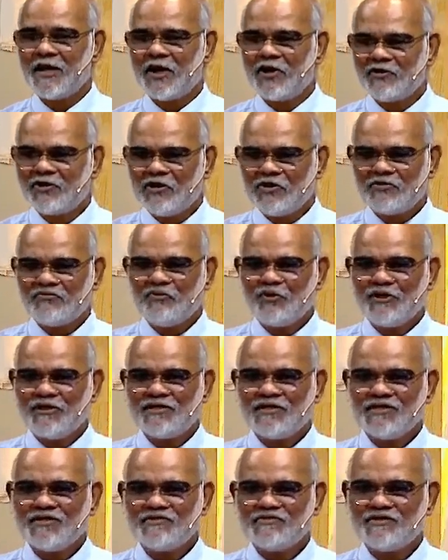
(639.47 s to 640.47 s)
How long
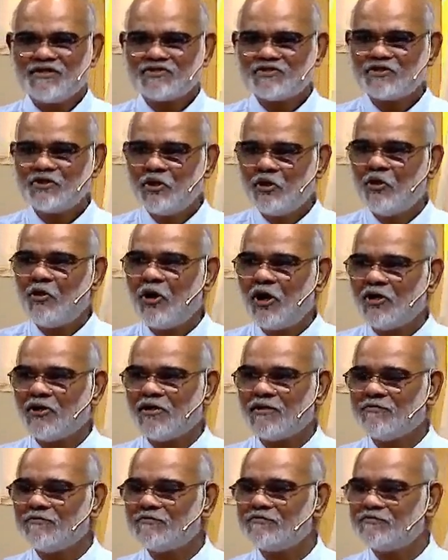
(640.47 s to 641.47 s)
will this go
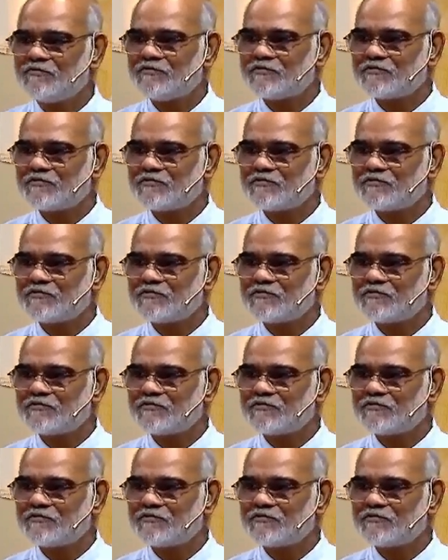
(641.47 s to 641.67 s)
on?